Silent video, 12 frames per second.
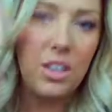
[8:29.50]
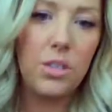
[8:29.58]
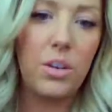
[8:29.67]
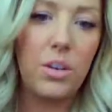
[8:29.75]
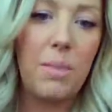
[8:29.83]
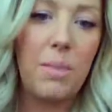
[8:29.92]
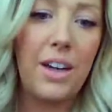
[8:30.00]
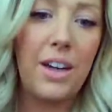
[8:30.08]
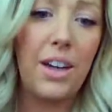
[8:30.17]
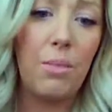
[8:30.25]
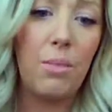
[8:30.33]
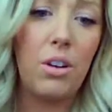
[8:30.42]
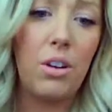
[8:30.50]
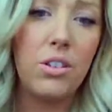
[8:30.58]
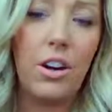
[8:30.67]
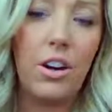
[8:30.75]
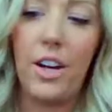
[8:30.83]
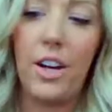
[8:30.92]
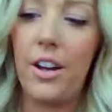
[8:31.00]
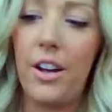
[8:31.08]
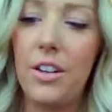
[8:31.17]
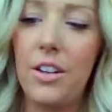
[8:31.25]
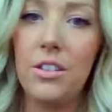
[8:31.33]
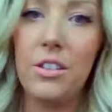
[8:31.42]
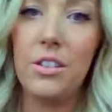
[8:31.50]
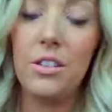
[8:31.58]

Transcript: This is really bad camera. Sorry, guys.